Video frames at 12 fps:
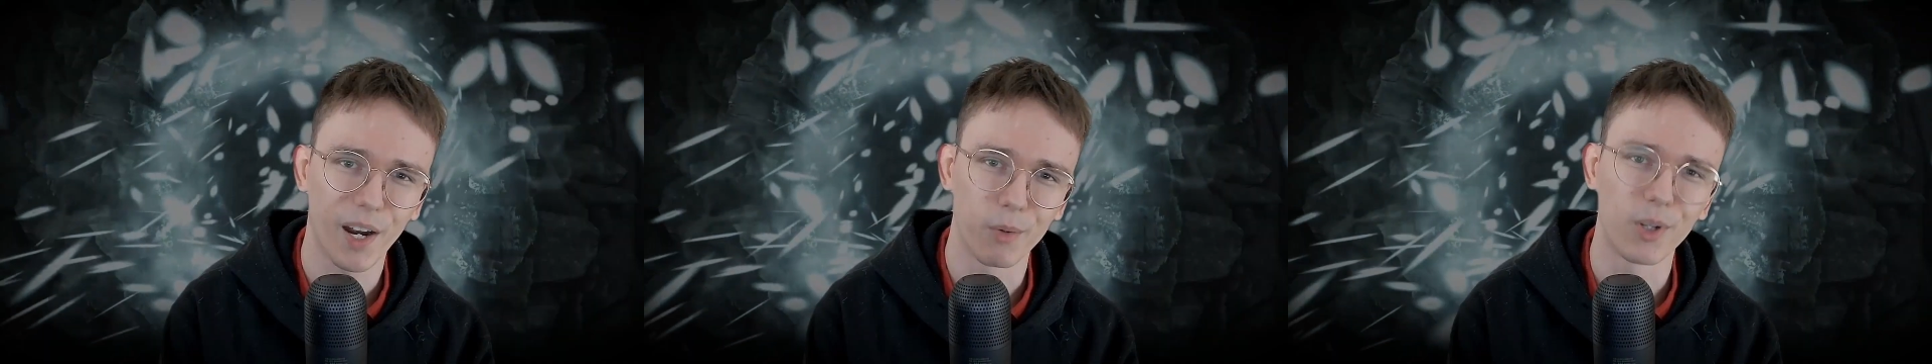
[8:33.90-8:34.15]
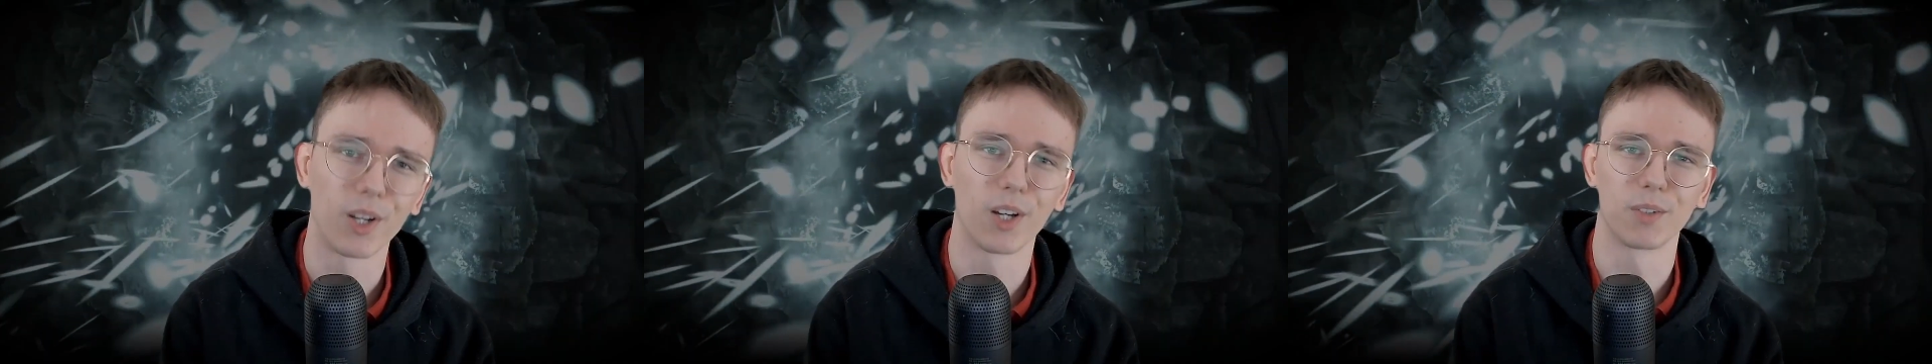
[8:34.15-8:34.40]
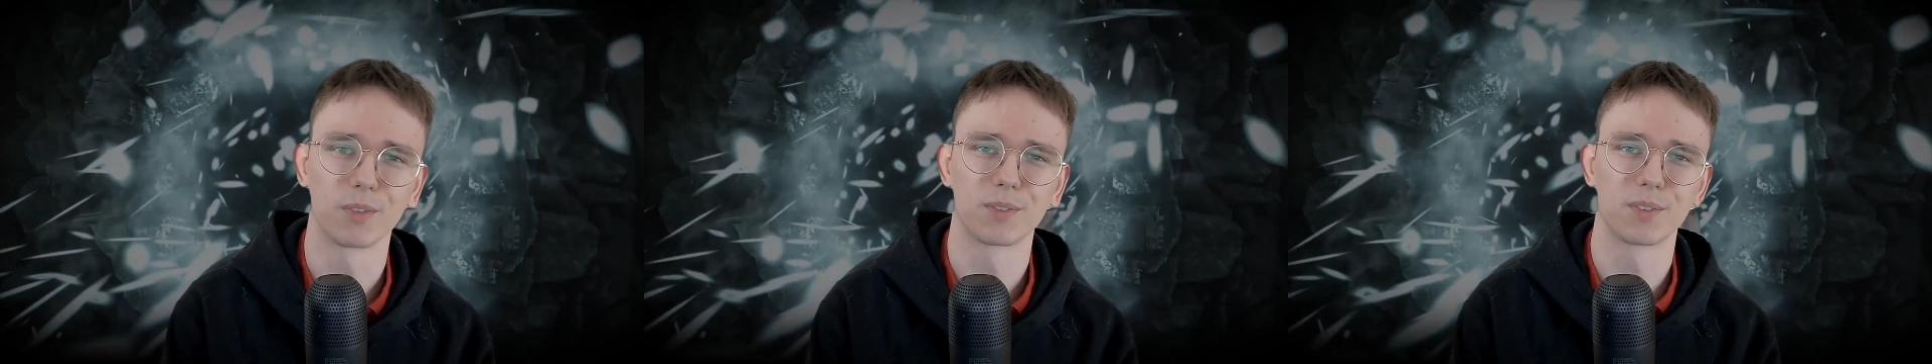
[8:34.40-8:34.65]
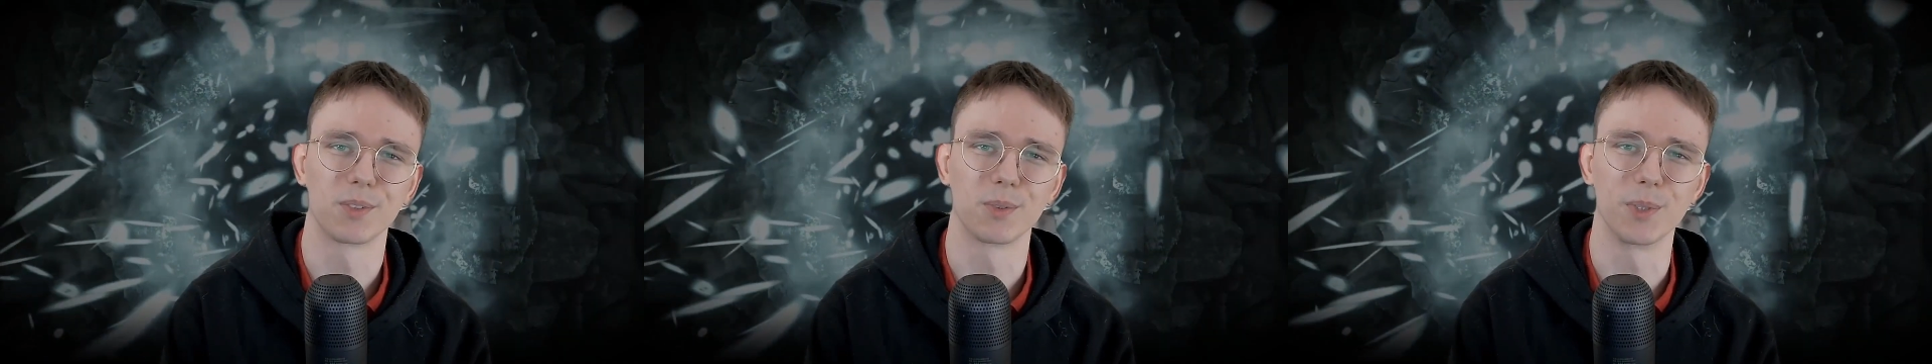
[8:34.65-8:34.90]
would
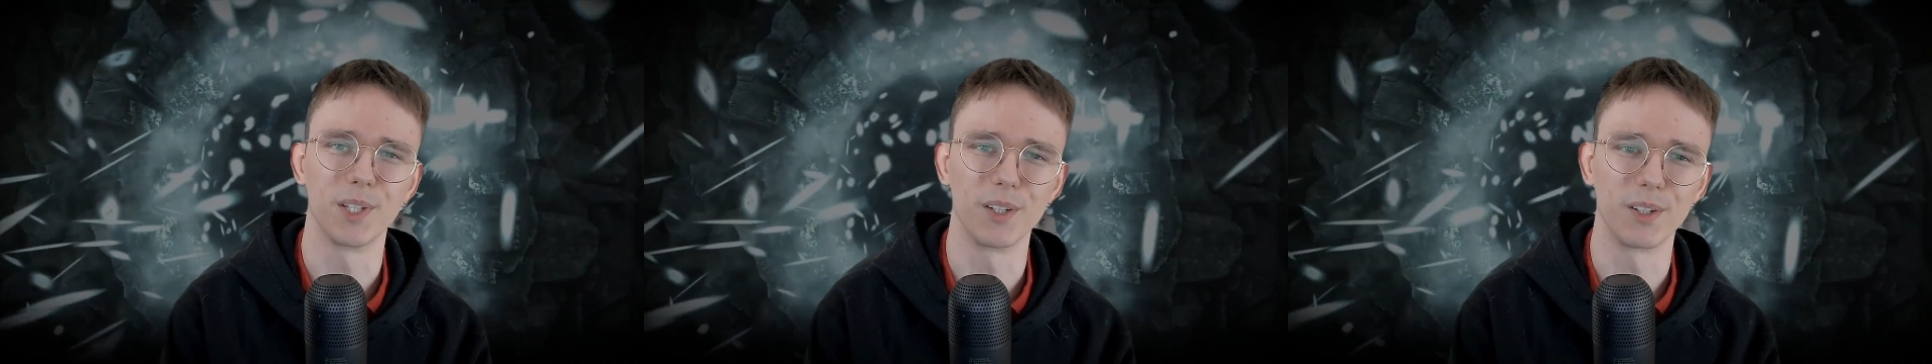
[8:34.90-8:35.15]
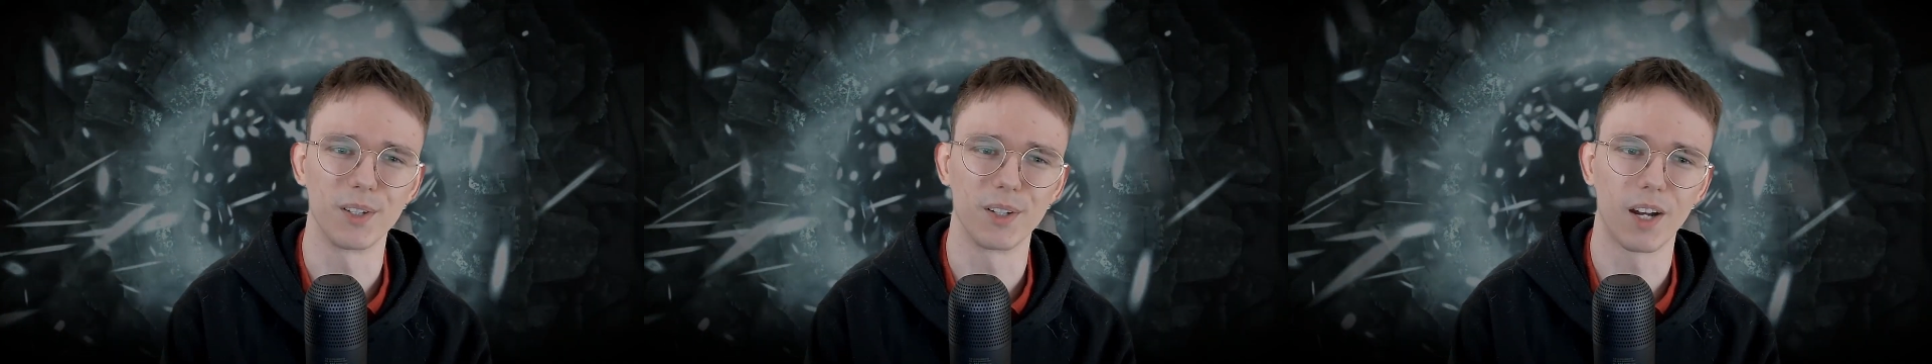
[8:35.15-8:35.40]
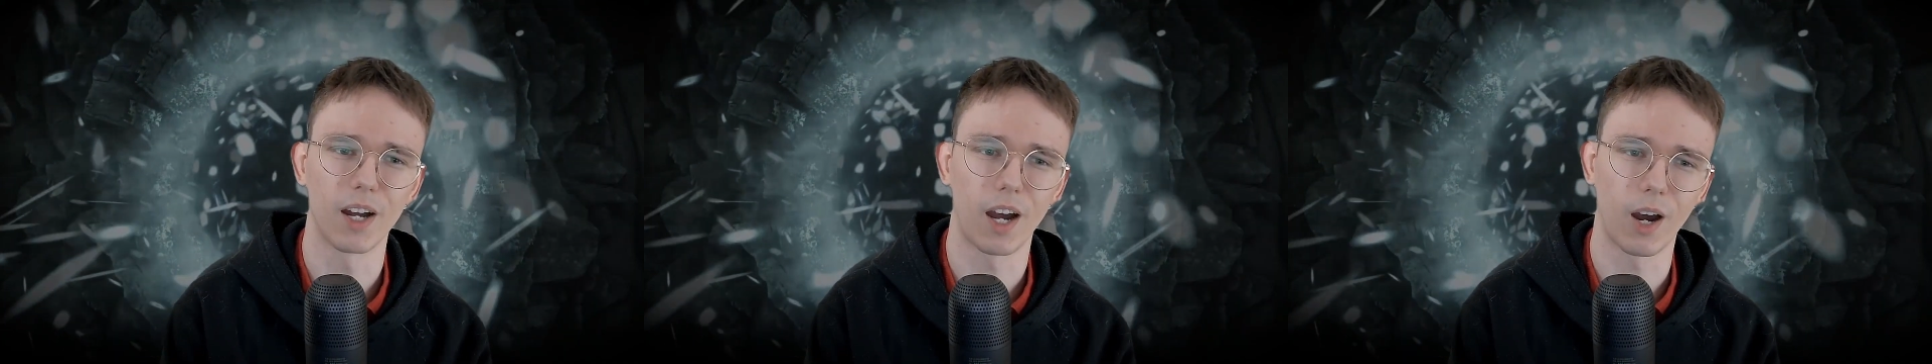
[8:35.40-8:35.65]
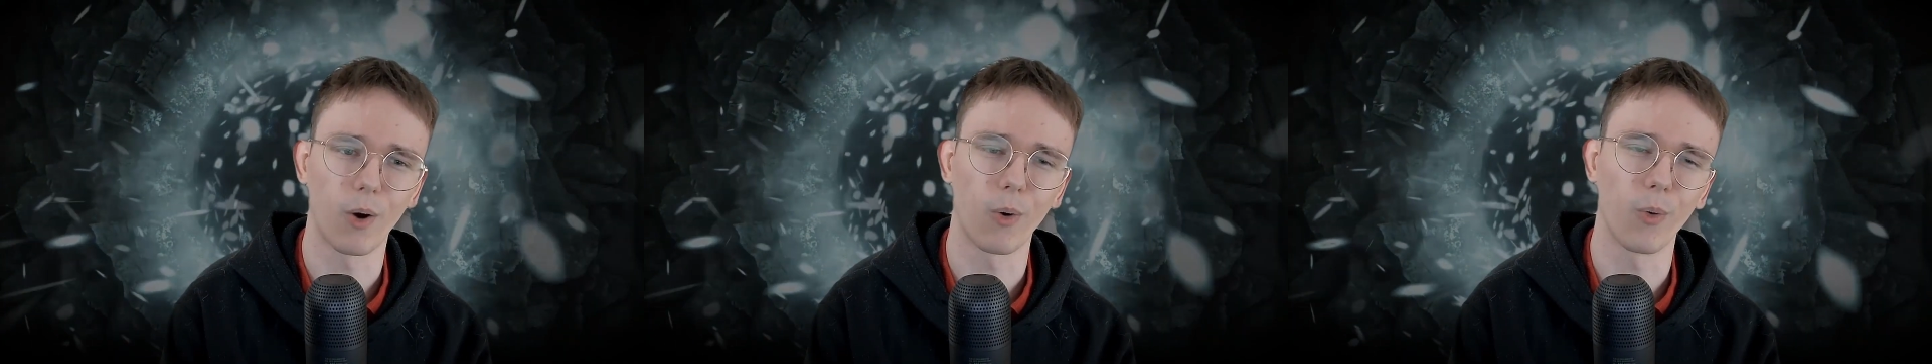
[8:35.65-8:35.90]
love to hear
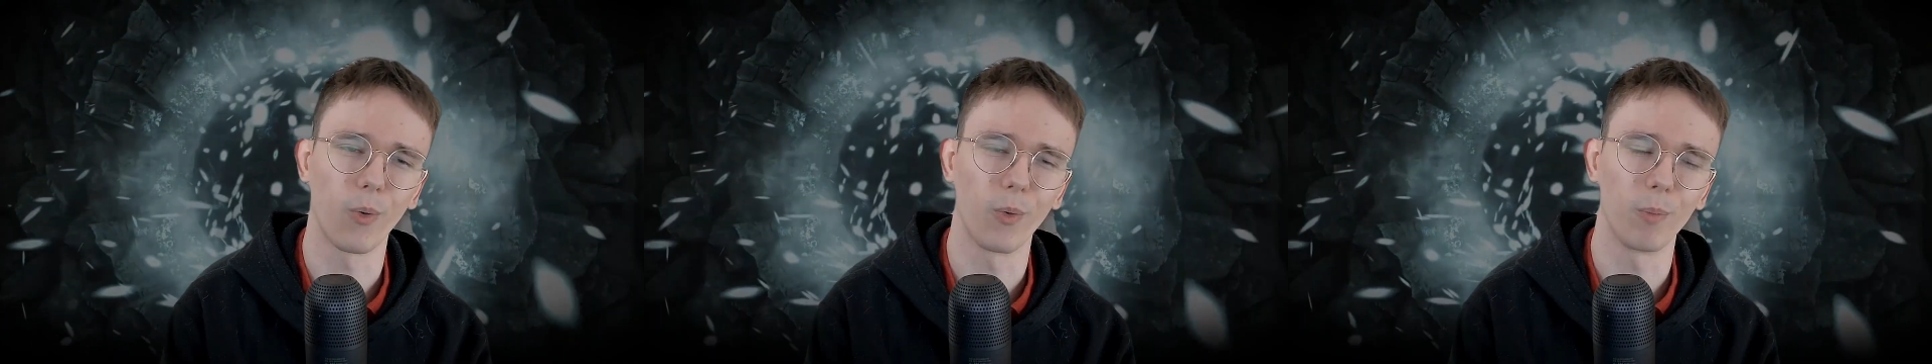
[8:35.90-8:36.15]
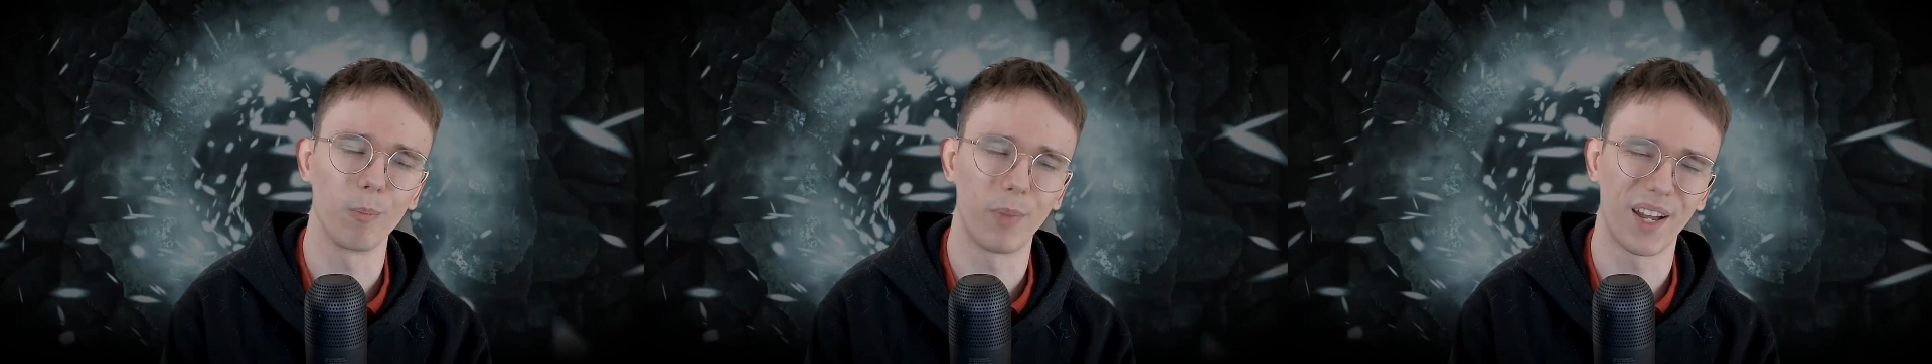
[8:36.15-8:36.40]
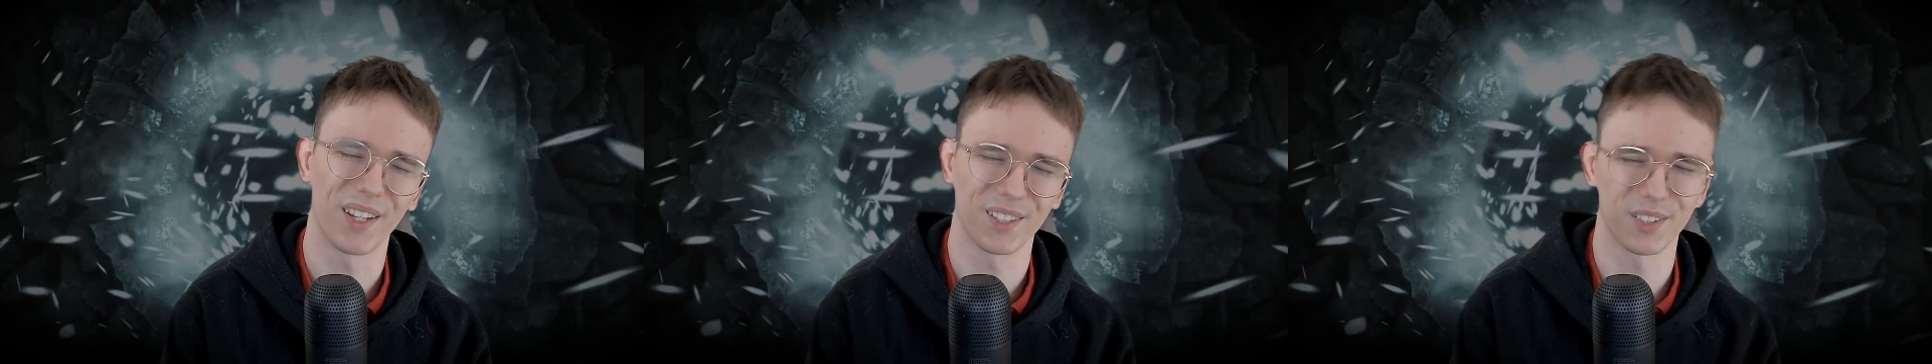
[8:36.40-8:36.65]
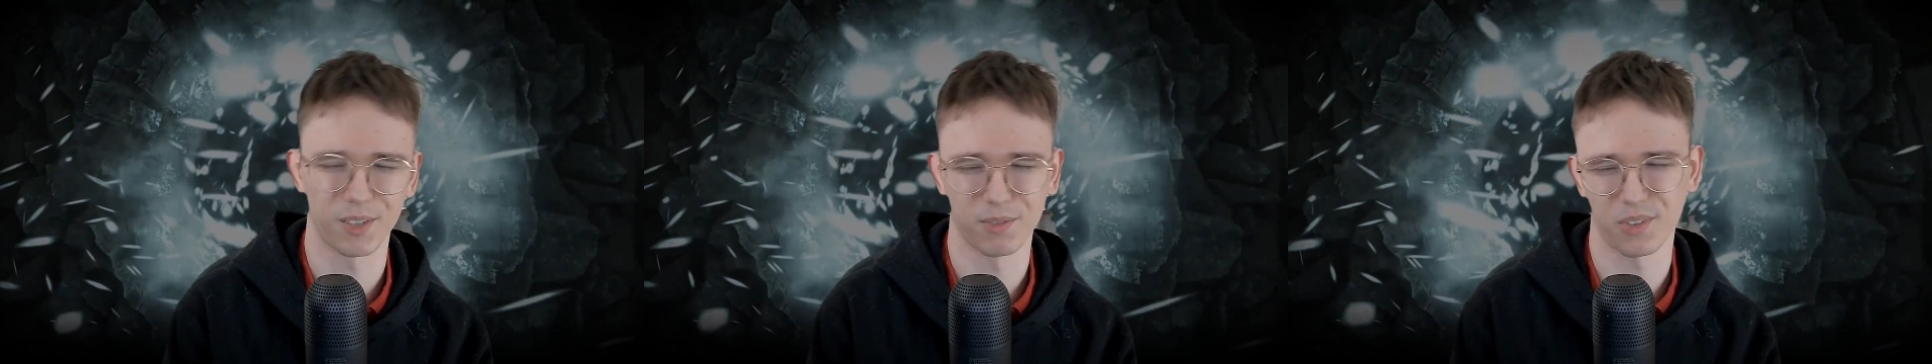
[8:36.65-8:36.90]
how bad it
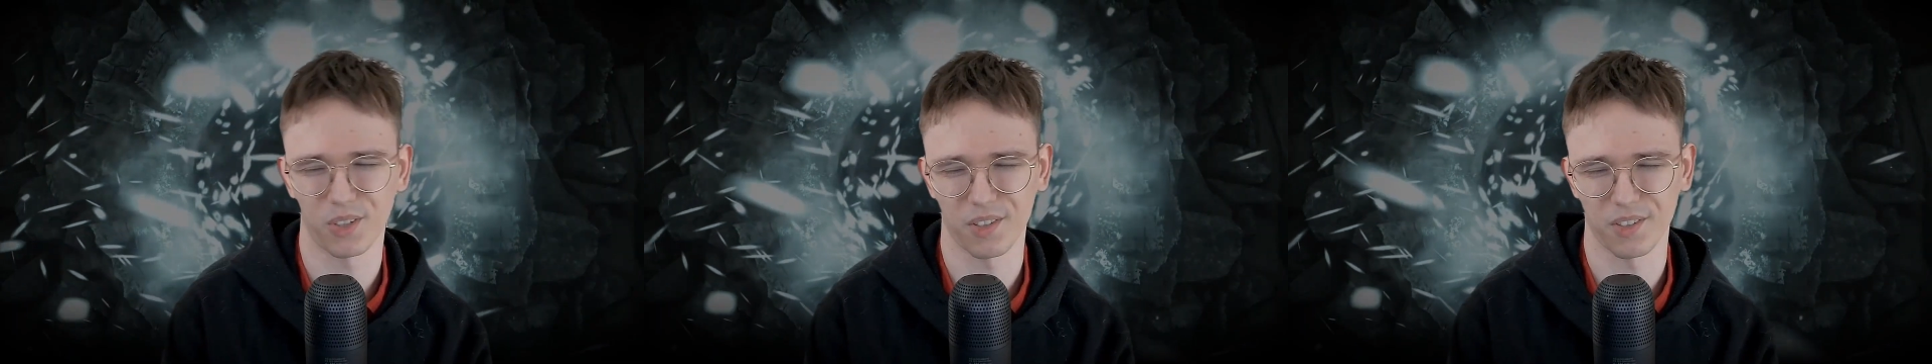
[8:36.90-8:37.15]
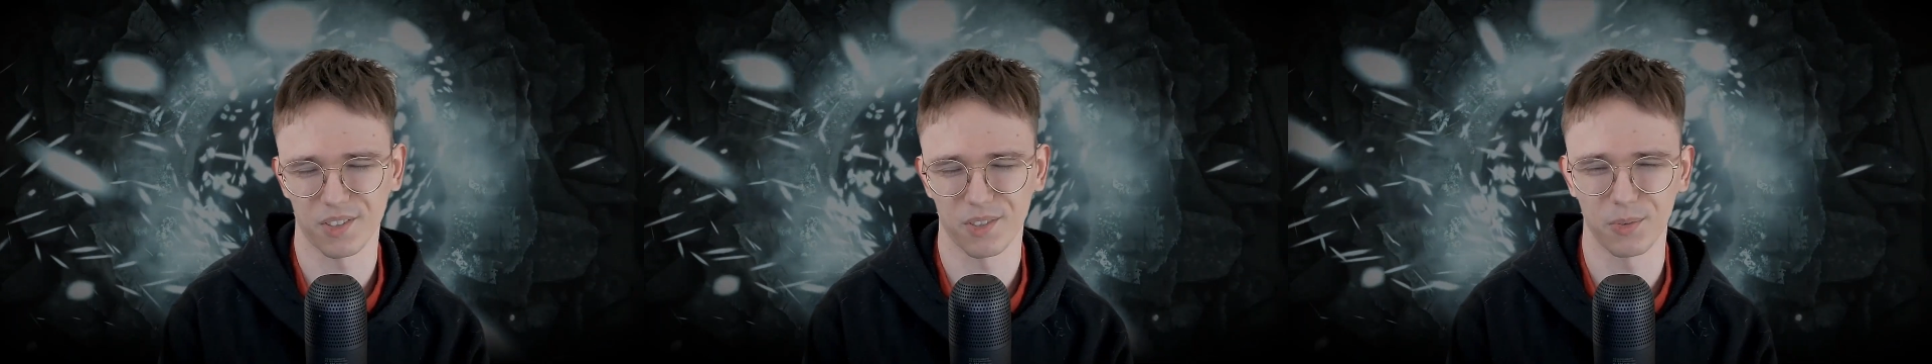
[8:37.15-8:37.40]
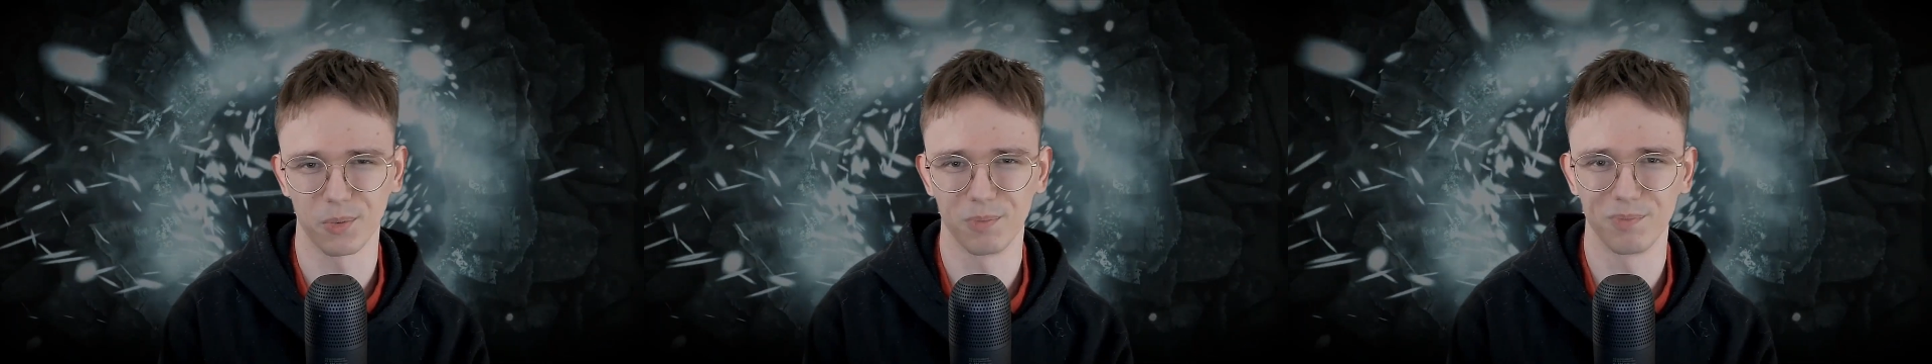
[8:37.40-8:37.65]
got for others too.